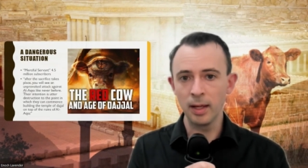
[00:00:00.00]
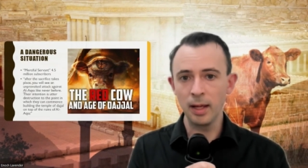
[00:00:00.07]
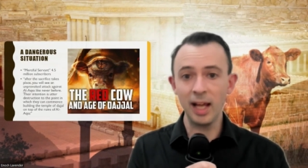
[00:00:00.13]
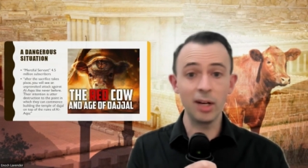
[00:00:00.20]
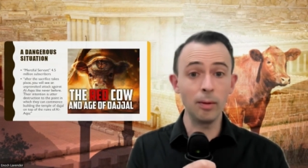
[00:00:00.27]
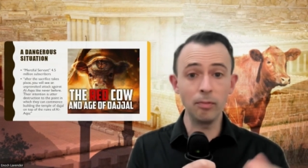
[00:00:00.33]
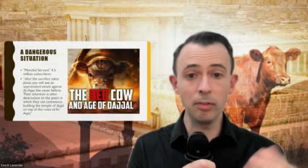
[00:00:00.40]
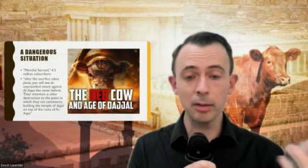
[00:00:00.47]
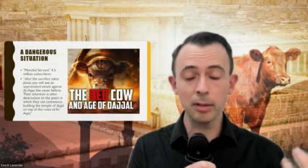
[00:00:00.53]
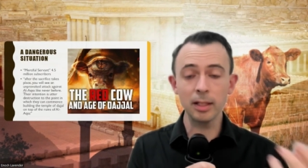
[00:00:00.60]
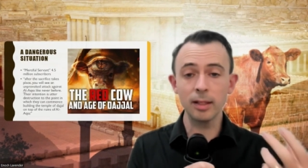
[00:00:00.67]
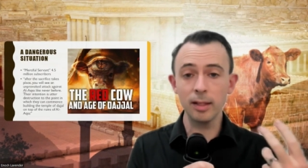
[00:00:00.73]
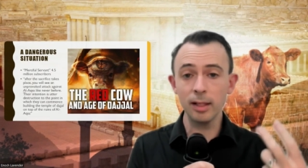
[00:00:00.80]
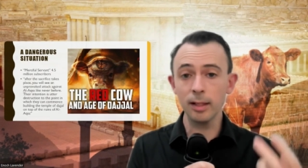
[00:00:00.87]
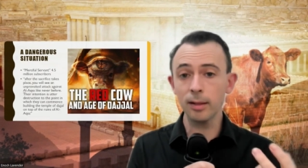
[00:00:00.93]
And obviously,
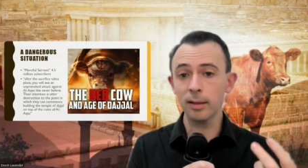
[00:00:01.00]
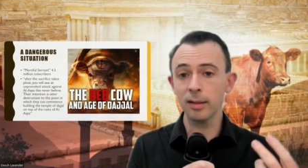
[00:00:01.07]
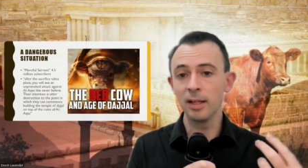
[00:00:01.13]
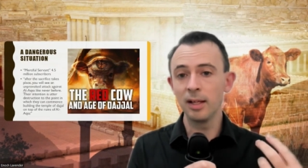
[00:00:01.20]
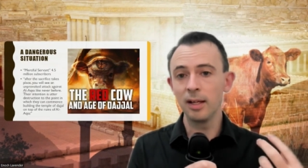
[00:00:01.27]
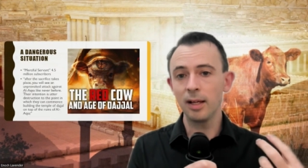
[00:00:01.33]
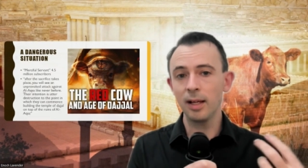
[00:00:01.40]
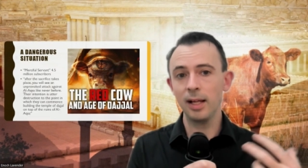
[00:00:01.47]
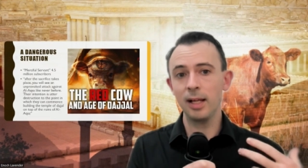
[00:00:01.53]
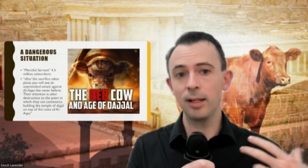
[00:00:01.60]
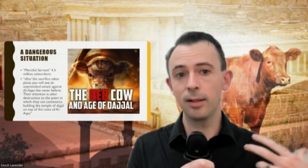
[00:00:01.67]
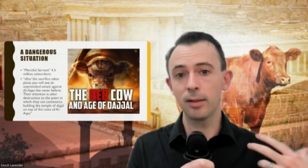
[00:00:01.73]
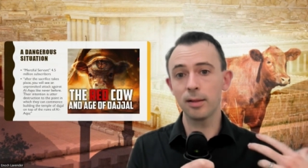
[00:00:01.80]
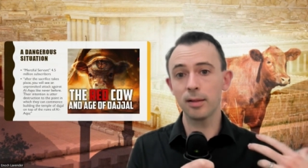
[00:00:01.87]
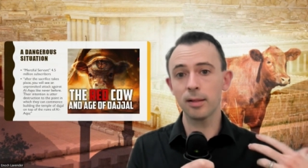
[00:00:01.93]
this
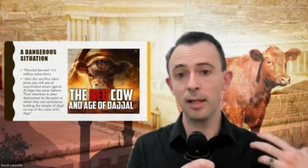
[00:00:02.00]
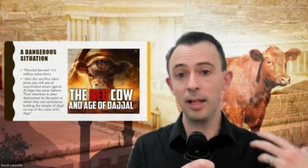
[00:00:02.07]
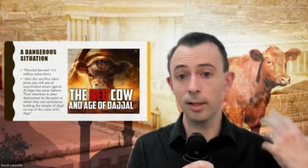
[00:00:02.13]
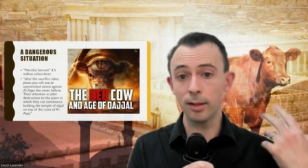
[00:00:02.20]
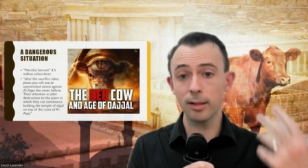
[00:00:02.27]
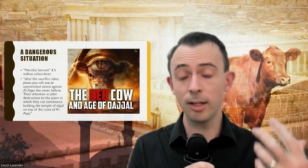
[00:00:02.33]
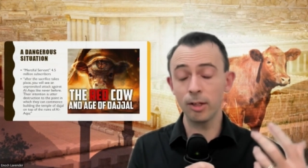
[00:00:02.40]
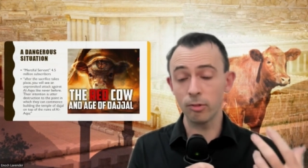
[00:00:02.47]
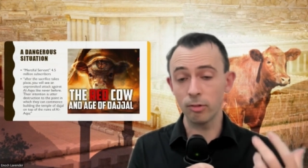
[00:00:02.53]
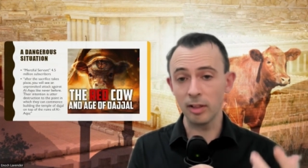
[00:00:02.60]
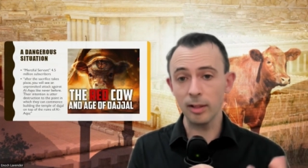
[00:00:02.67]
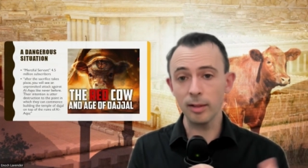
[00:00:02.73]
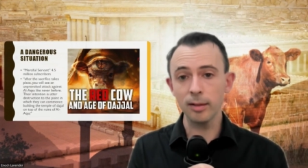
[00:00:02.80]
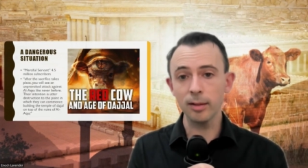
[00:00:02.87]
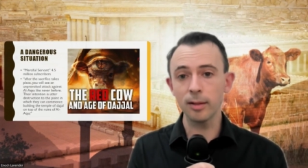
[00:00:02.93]
is incendiary.
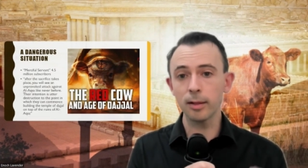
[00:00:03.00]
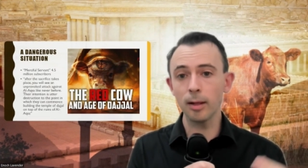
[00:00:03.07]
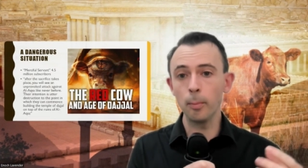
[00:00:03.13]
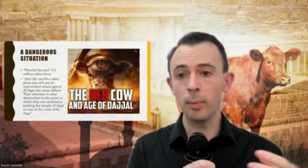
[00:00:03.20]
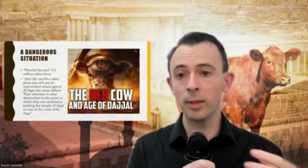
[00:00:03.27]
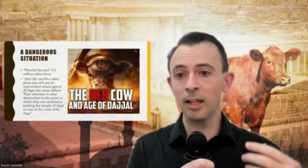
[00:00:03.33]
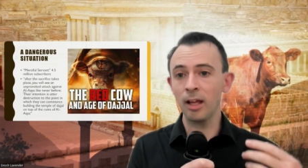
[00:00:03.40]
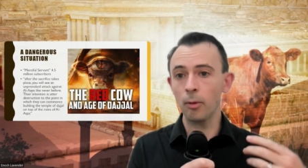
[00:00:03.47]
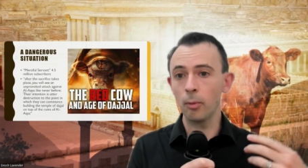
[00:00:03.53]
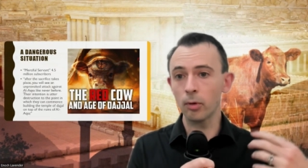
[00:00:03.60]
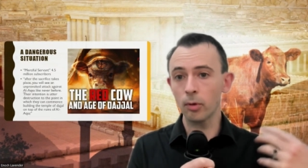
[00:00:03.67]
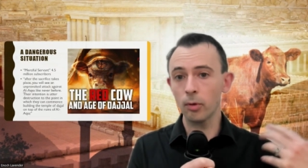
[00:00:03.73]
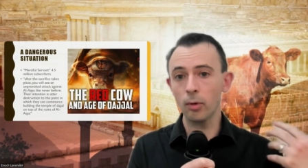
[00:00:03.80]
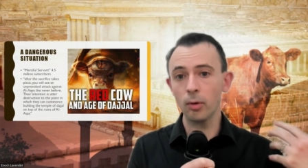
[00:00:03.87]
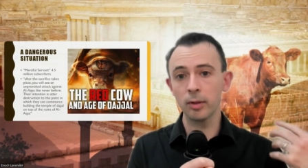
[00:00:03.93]
This is something that will
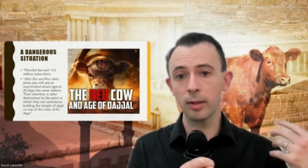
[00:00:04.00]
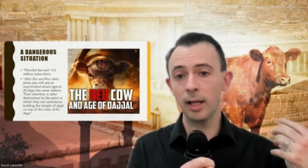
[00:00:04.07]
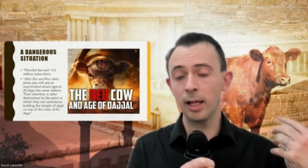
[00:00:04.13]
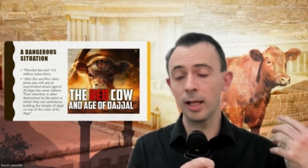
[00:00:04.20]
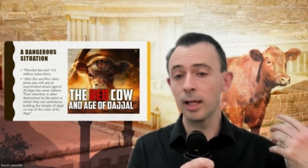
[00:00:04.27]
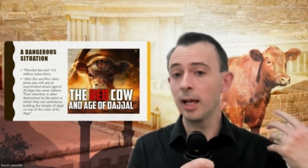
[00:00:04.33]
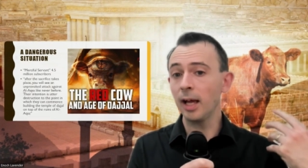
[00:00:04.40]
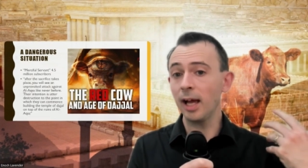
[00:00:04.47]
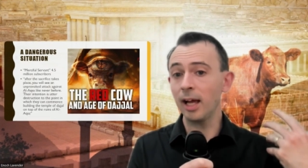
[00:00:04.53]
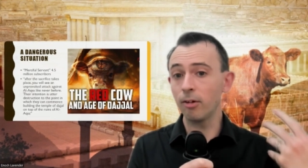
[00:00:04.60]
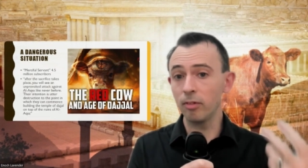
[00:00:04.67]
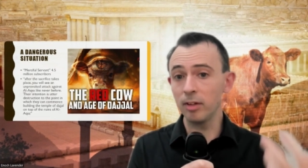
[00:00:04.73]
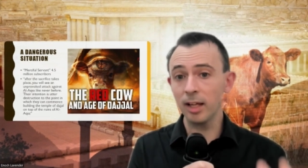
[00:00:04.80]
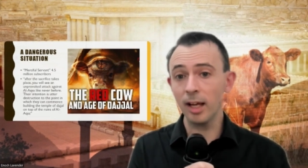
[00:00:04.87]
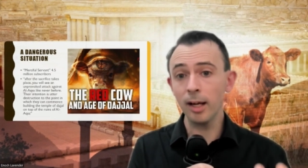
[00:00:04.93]
cause a, a
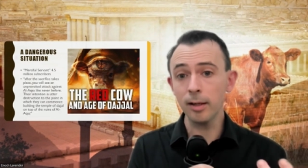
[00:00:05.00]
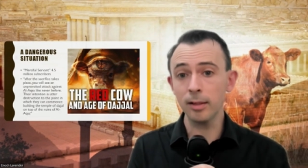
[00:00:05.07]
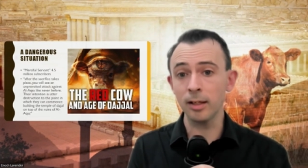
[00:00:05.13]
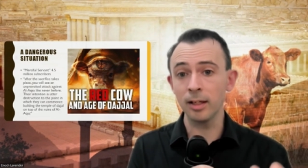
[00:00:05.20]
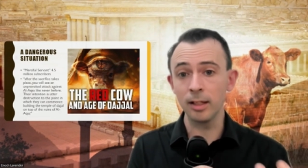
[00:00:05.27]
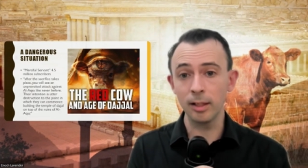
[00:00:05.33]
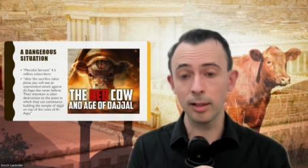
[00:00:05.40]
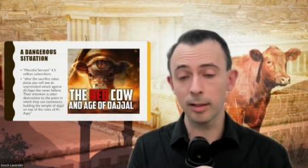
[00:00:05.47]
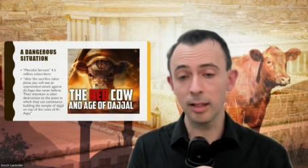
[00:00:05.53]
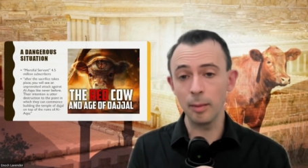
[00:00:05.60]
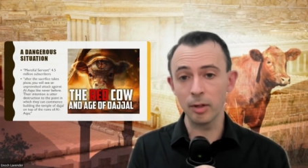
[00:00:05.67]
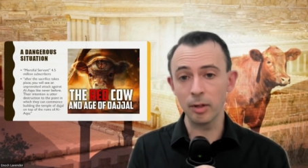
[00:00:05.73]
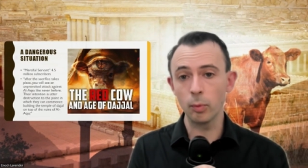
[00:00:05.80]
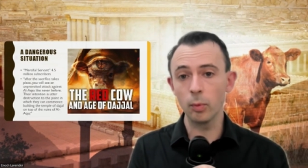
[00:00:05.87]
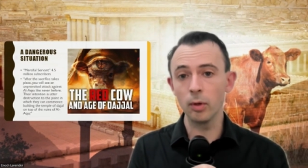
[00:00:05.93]
reaction in the
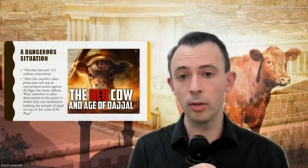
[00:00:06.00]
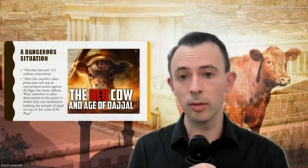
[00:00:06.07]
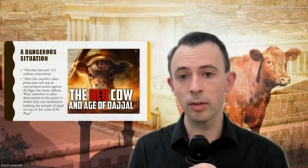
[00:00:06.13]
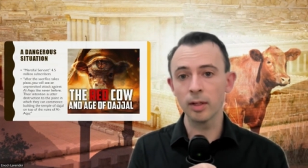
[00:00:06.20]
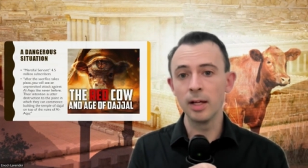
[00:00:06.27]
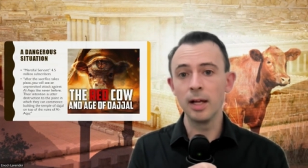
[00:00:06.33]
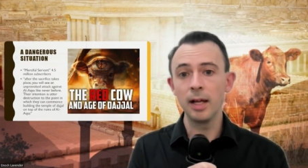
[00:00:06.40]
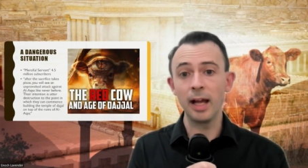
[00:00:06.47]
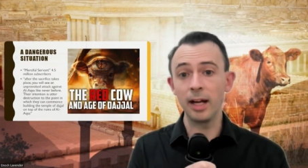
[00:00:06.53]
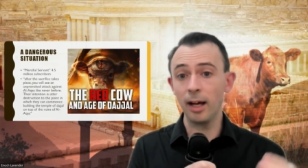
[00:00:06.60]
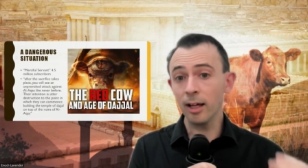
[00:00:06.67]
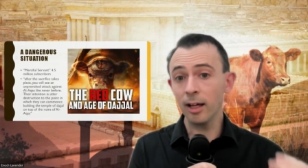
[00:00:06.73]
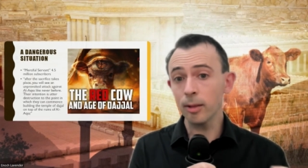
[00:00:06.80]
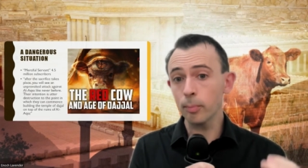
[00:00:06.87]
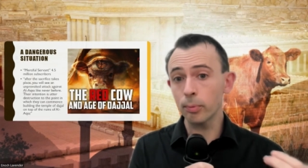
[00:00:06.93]
Islamic world, an
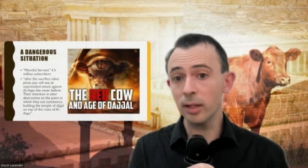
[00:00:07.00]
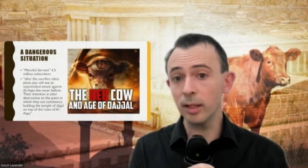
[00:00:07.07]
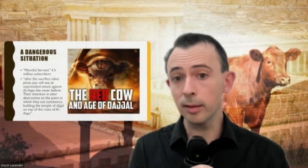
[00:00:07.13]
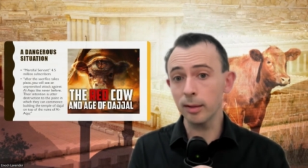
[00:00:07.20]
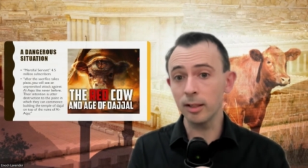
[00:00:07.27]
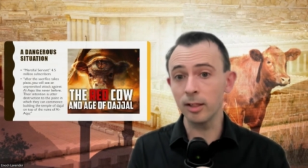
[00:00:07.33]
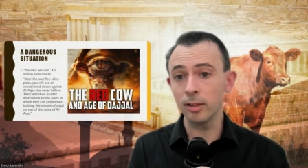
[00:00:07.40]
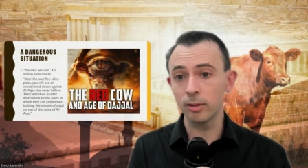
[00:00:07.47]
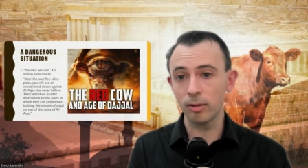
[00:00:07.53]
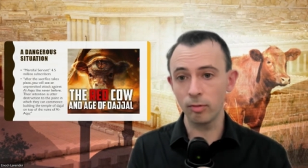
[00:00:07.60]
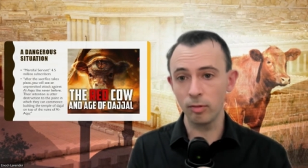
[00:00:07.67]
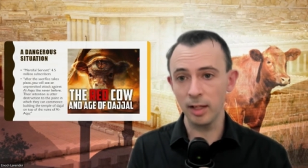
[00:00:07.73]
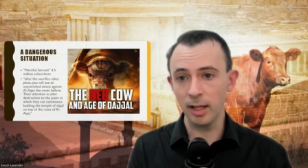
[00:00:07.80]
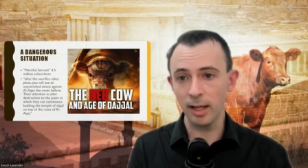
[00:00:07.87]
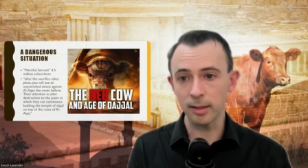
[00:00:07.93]
unprecedented
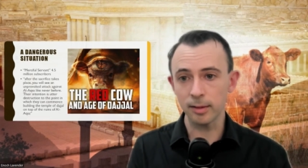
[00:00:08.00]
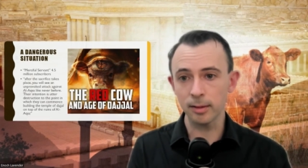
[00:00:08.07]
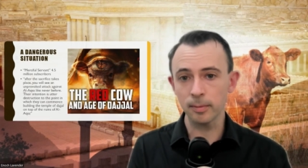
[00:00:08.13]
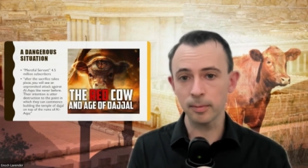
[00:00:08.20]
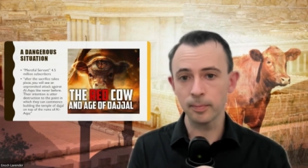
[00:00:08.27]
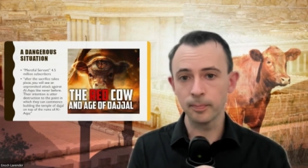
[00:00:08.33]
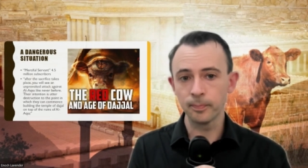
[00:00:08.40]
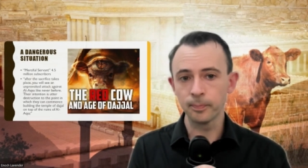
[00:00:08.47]
reaction.